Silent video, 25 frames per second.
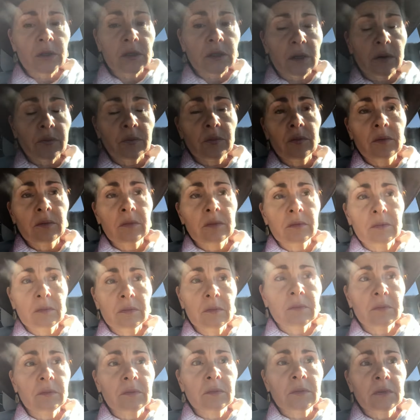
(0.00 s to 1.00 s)
up.
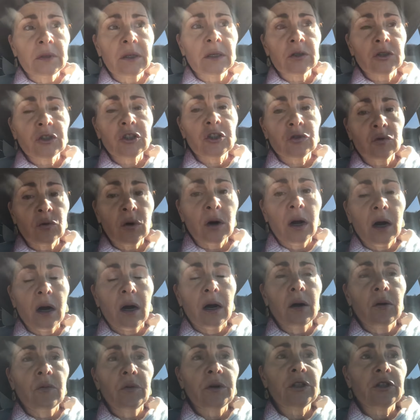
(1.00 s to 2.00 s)
They're
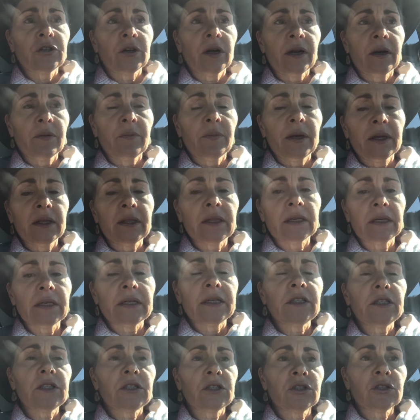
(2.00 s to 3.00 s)
strong. We try to make the
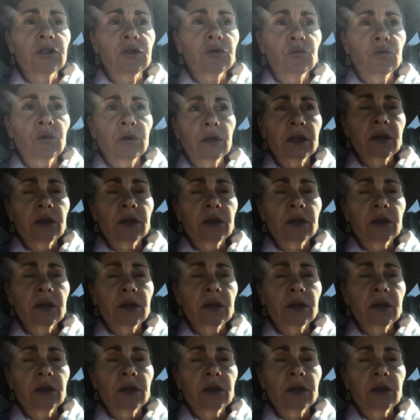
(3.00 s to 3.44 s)
leashes really,